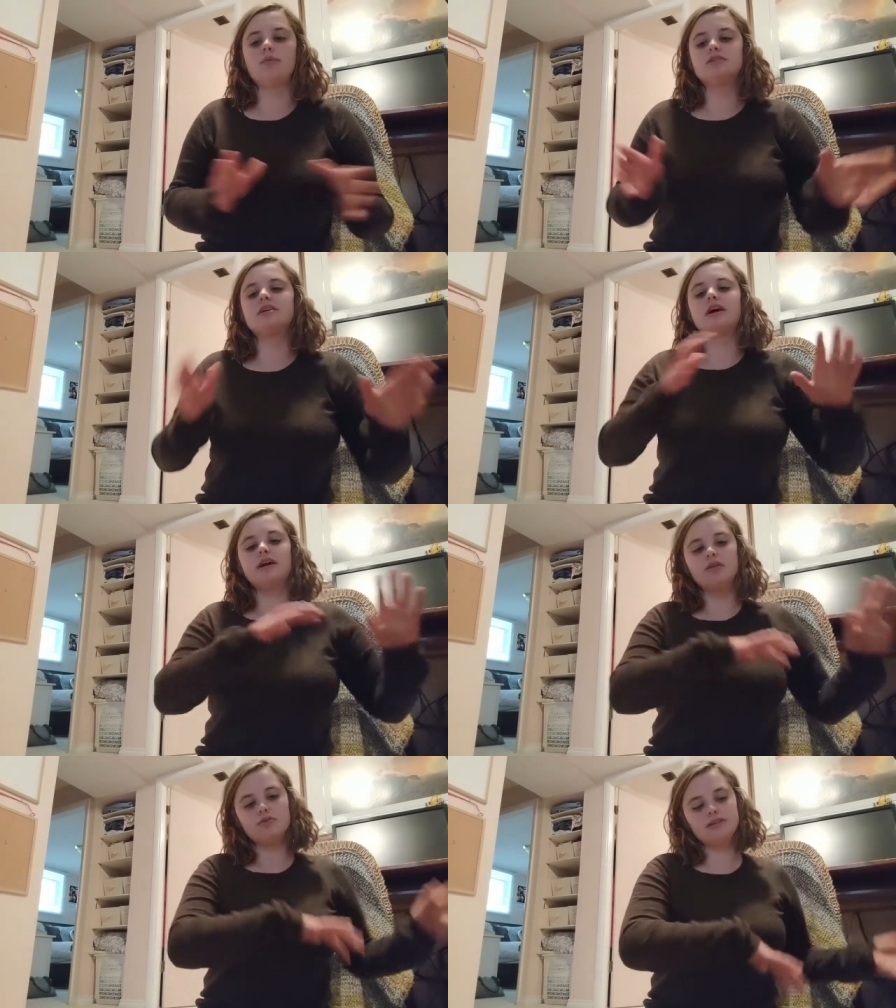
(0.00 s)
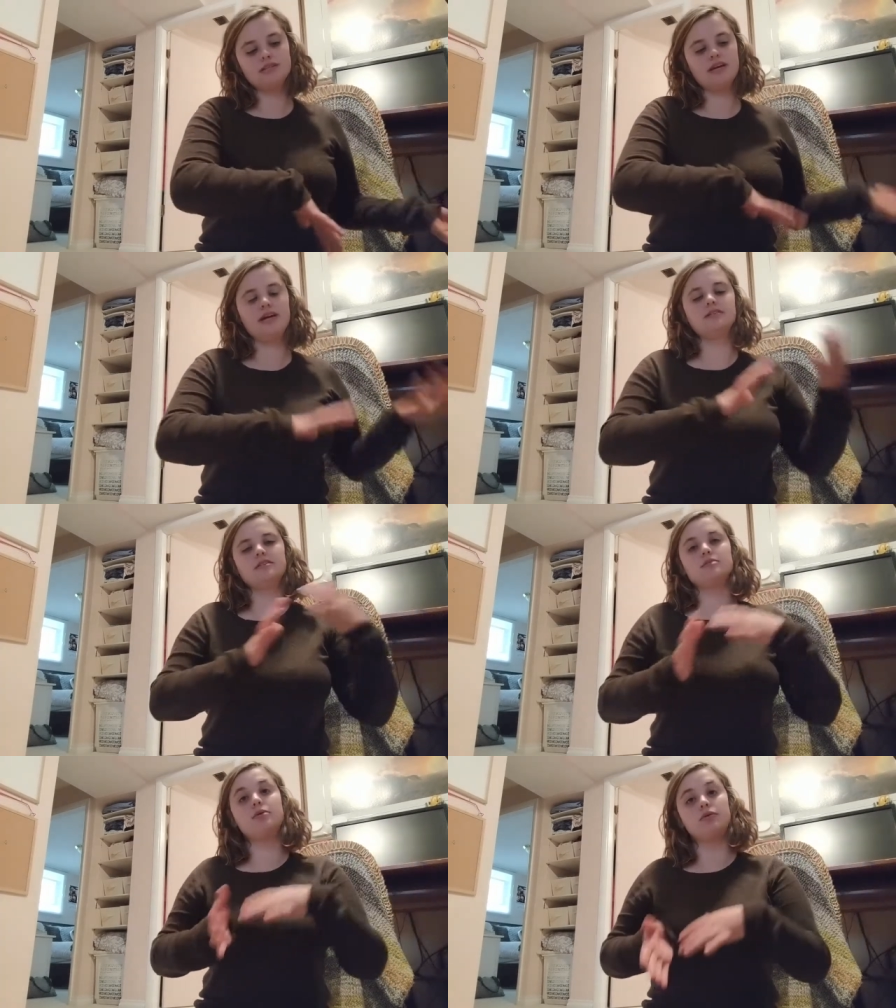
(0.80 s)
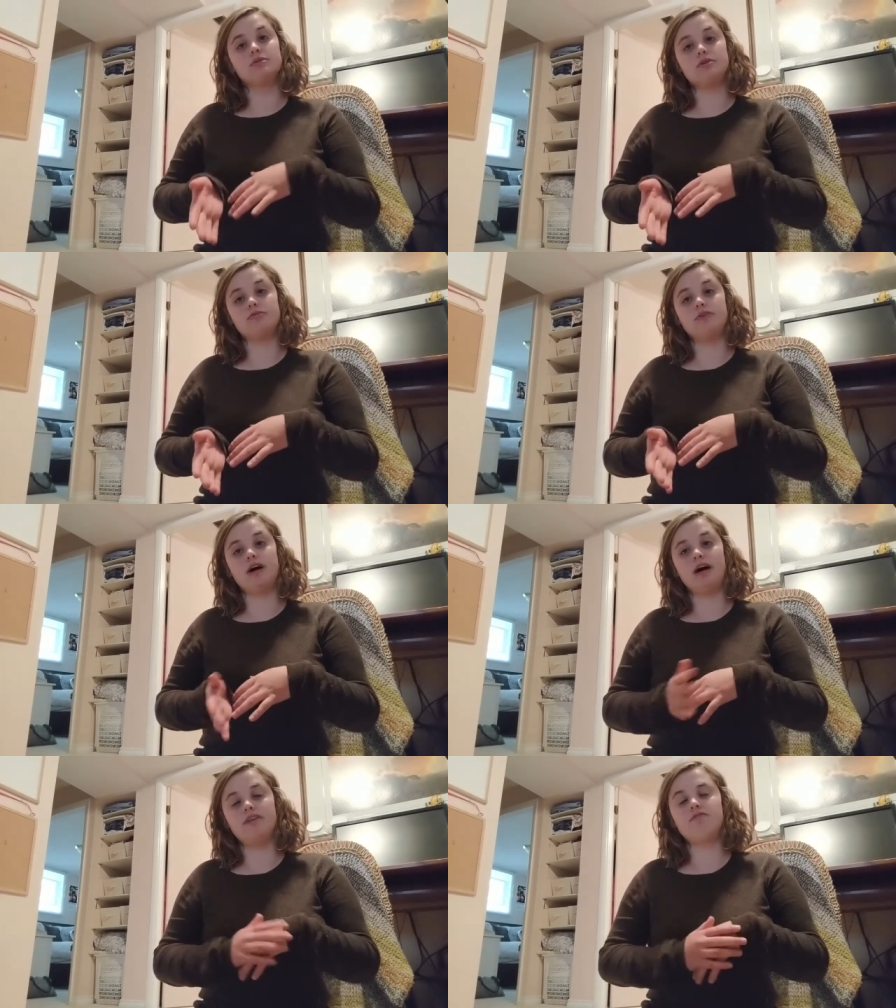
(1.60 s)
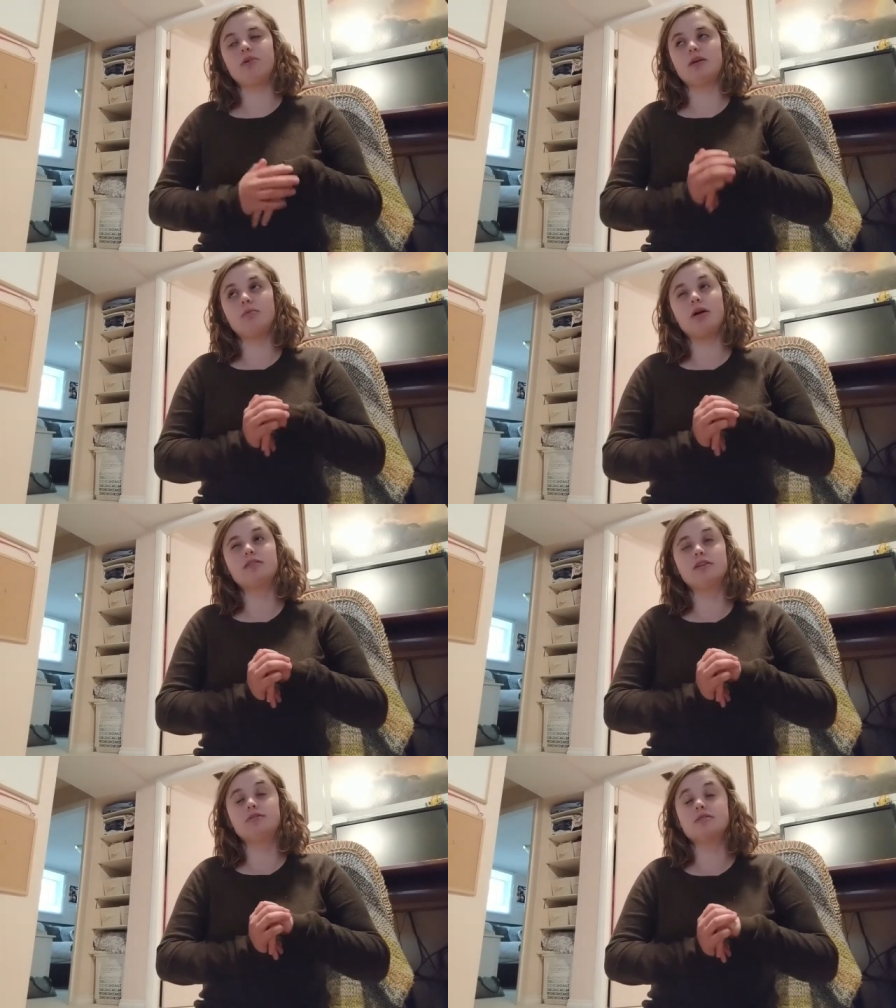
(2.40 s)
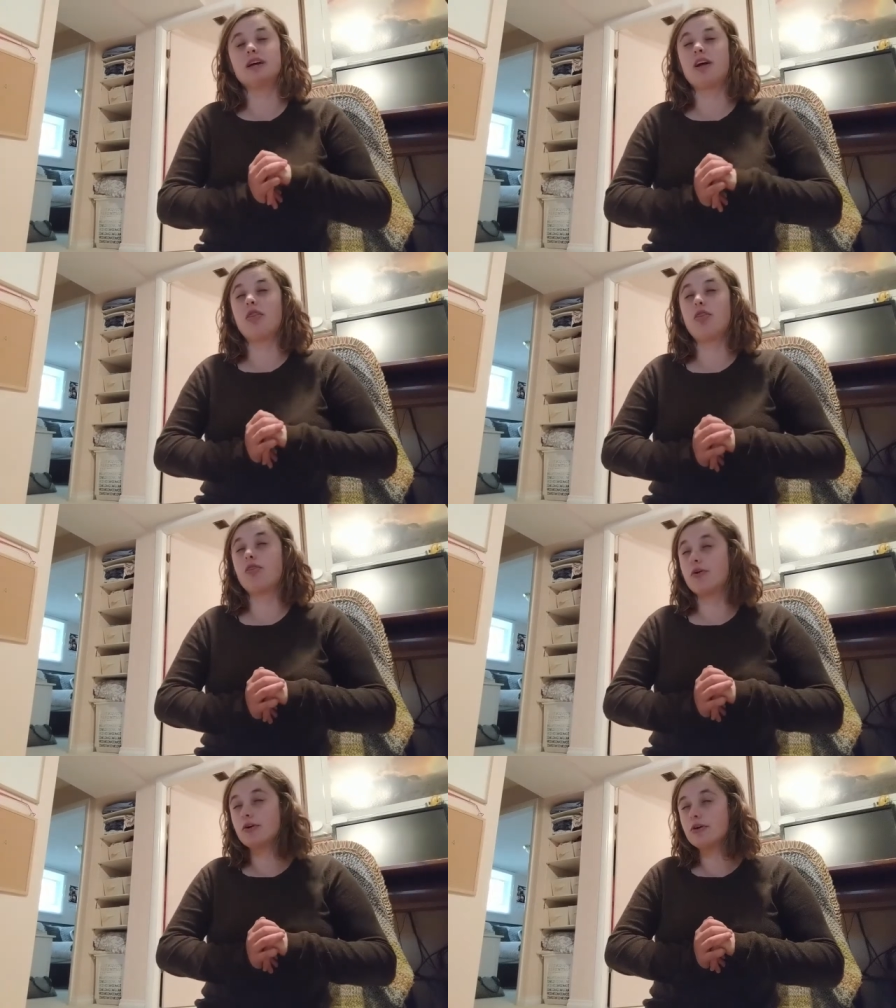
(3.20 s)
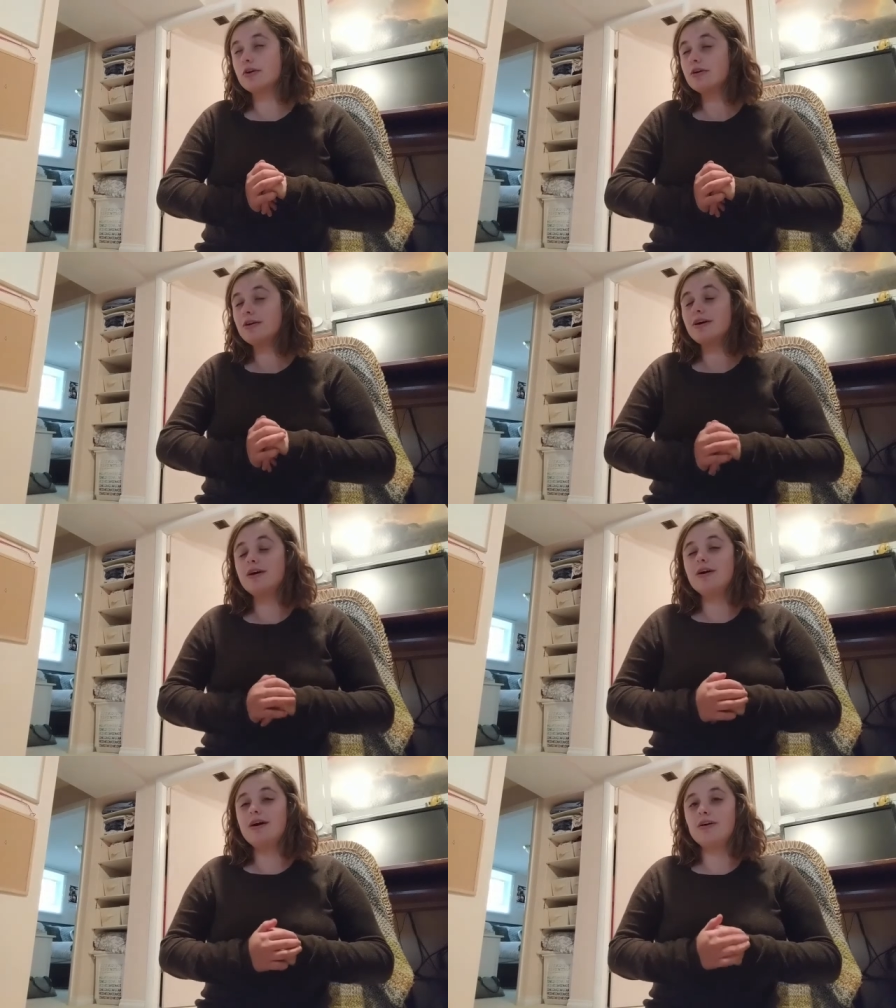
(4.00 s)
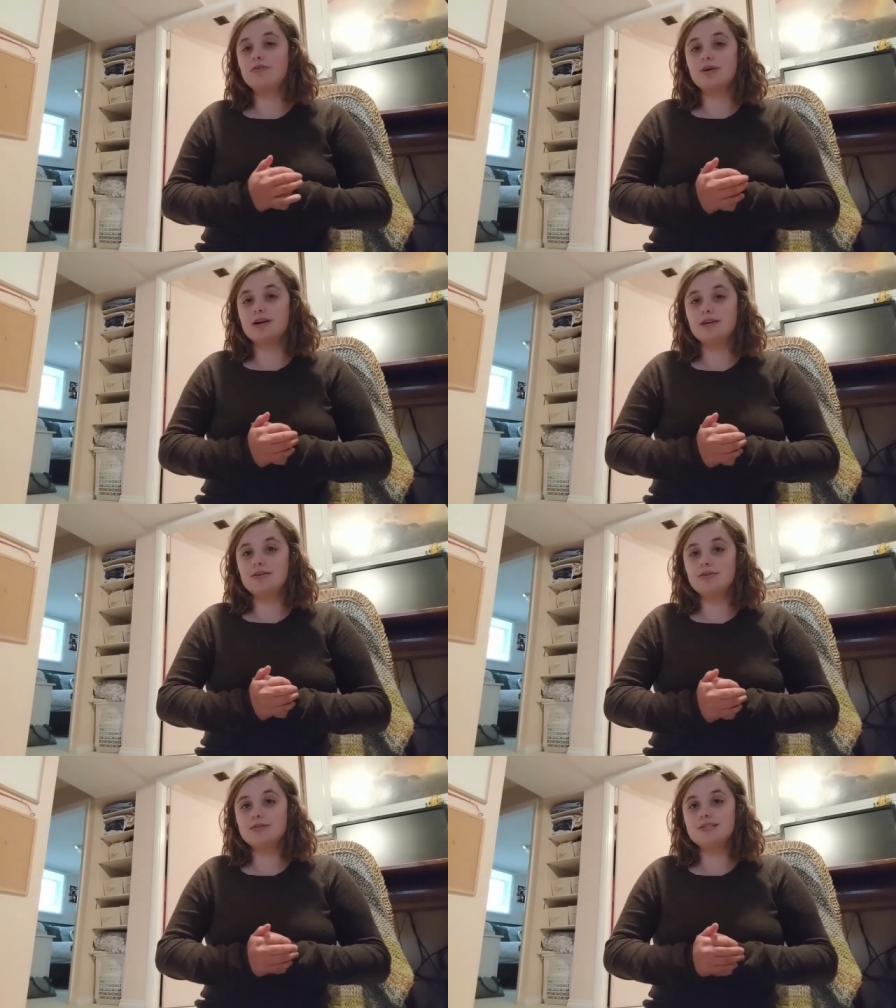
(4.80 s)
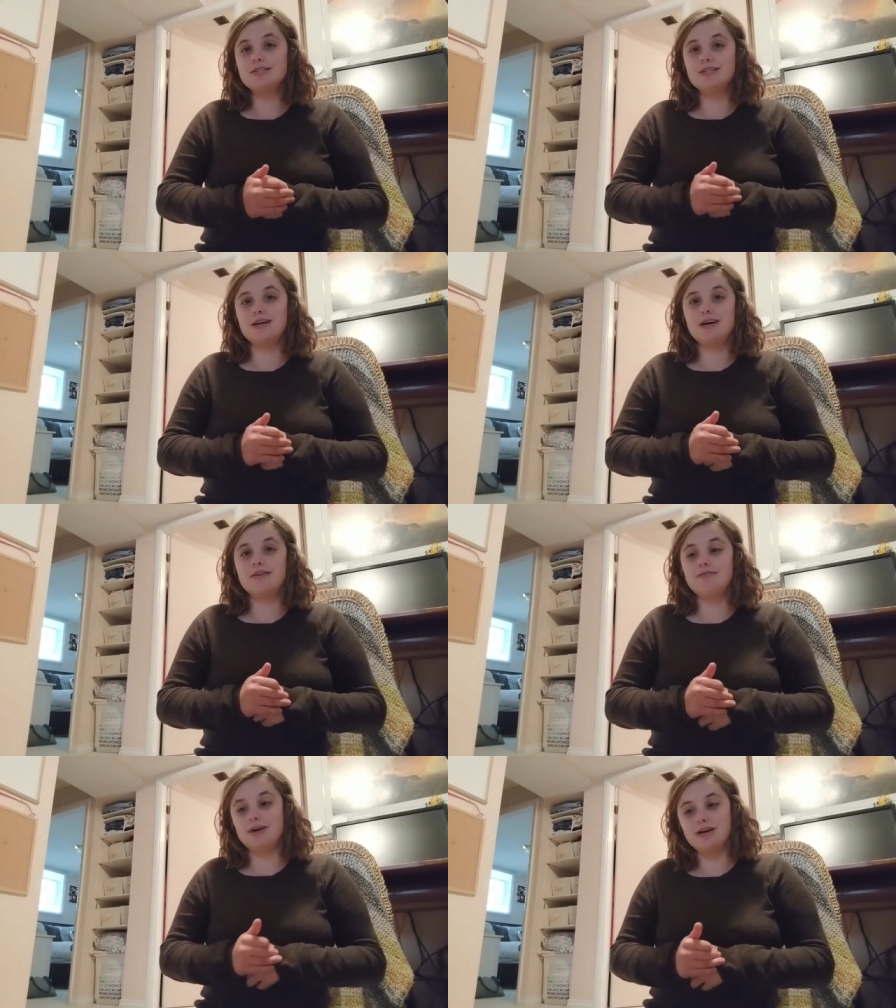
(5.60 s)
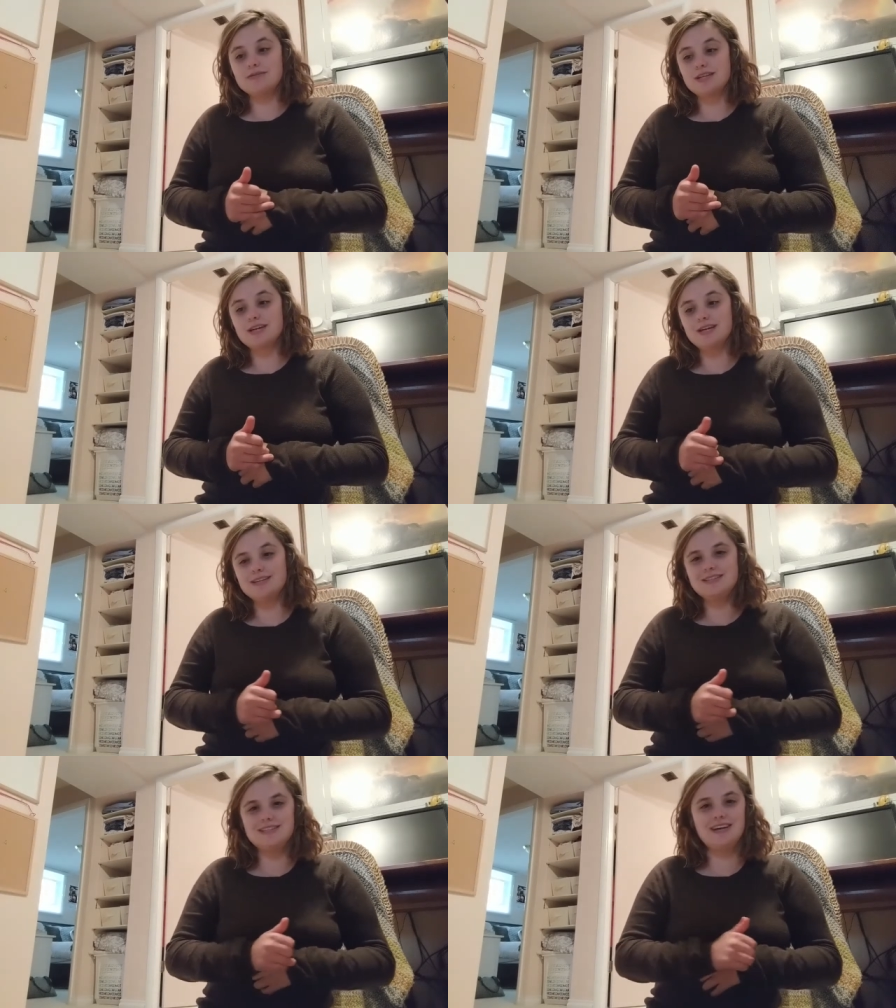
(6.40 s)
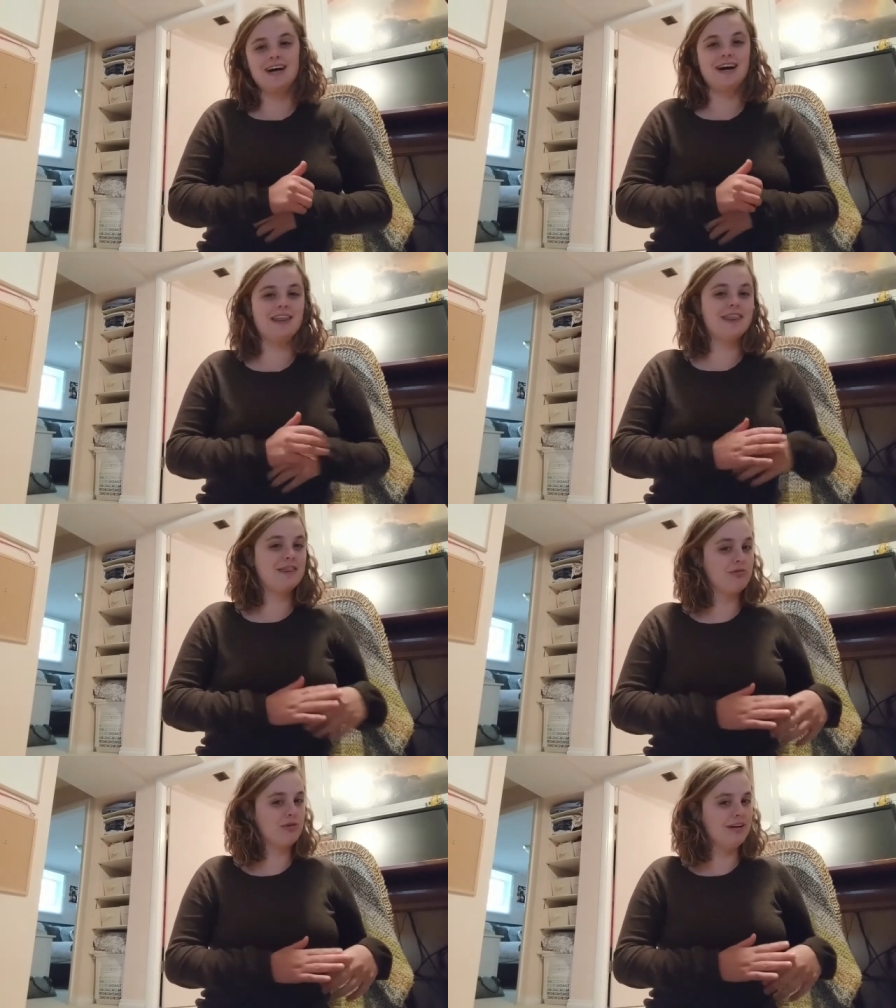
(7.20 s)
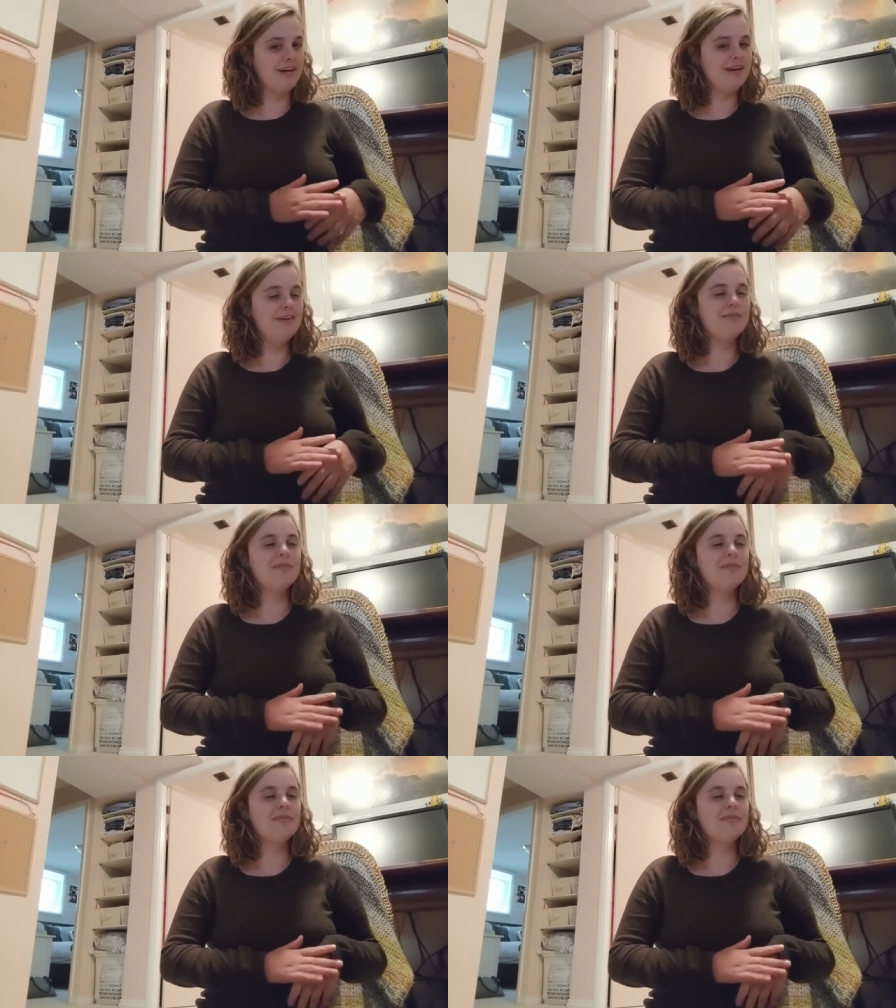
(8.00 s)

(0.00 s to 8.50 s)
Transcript: was dyeing 3 skeins as opposed to 5, but I probably used like a third of what I used to dye 5 skeins to dye 3.